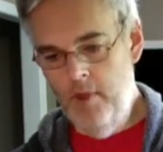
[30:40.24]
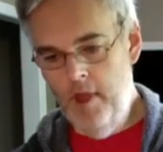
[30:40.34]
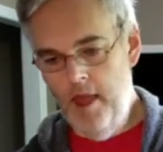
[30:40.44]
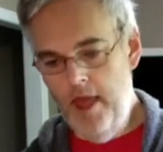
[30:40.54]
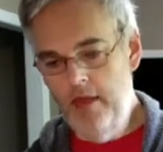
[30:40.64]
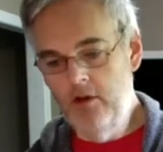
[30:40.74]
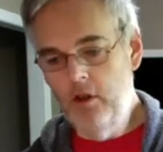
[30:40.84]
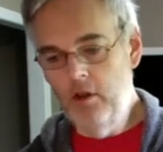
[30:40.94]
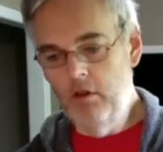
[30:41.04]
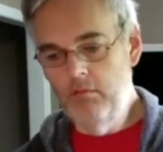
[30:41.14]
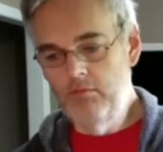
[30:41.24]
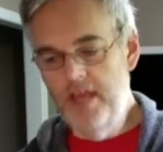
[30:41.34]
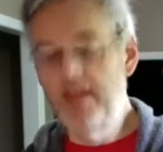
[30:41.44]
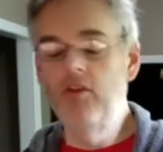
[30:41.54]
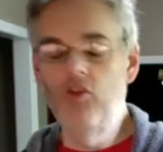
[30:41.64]
handle
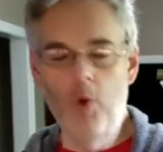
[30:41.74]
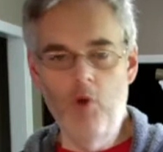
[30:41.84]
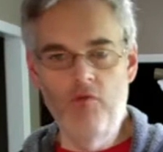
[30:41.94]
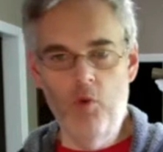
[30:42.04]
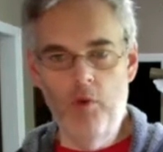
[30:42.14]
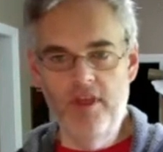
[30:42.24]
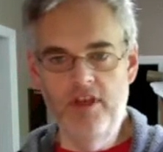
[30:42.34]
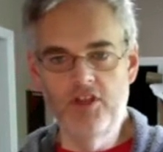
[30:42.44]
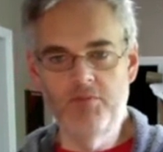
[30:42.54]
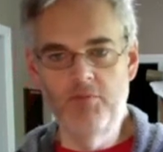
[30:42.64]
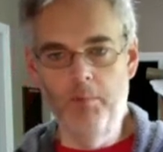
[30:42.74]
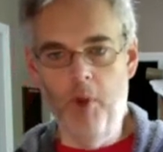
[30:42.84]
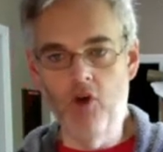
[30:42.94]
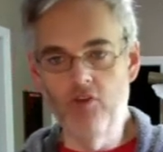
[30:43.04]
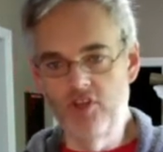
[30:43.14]
taking them over when they just
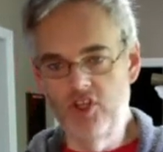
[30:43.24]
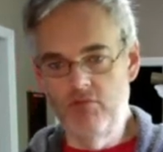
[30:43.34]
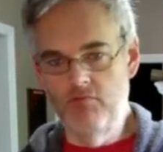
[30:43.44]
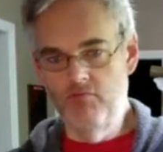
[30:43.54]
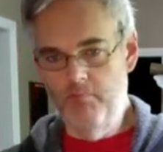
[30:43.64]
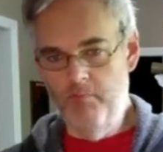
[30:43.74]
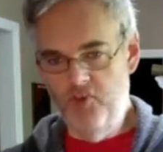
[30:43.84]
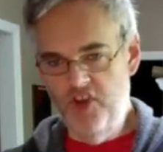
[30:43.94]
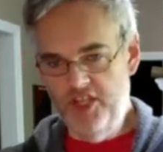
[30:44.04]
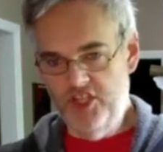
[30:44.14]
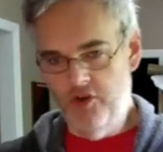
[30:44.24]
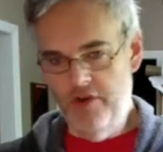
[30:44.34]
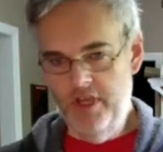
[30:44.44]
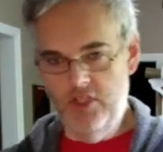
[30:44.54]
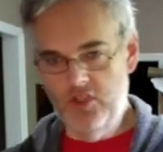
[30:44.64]
depart the GS
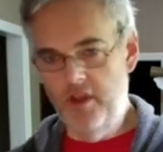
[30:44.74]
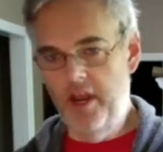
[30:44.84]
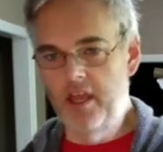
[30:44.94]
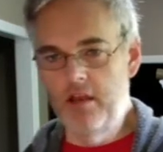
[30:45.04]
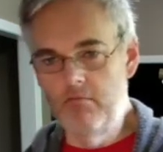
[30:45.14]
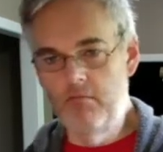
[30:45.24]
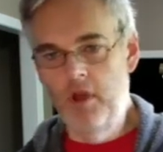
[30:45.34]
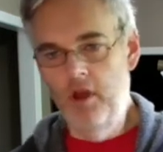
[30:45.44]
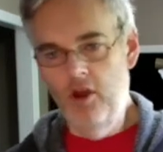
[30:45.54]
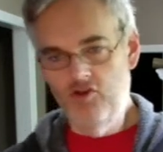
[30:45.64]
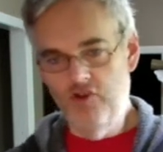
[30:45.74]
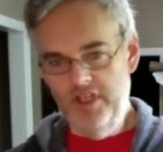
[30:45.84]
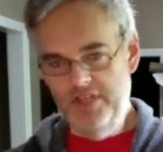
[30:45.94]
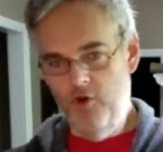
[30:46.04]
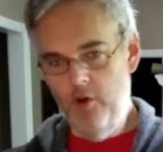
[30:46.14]
screen so that I can
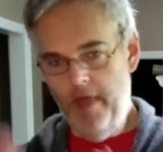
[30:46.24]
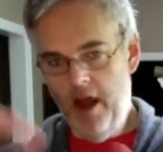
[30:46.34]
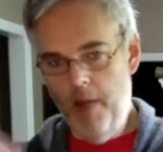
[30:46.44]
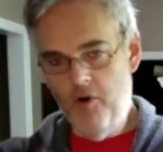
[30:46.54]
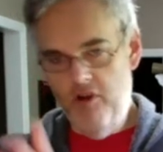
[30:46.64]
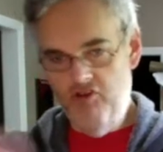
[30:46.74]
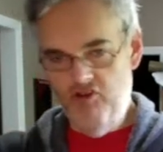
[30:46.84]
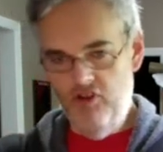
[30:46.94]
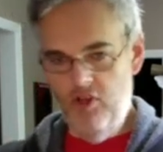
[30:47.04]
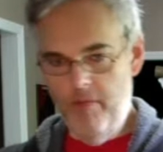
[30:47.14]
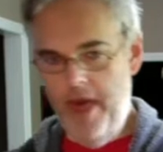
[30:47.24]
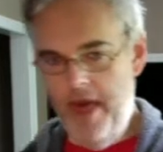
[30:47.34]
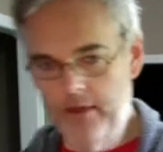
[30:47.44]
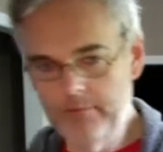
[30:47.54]
transfer that operation to the Mac.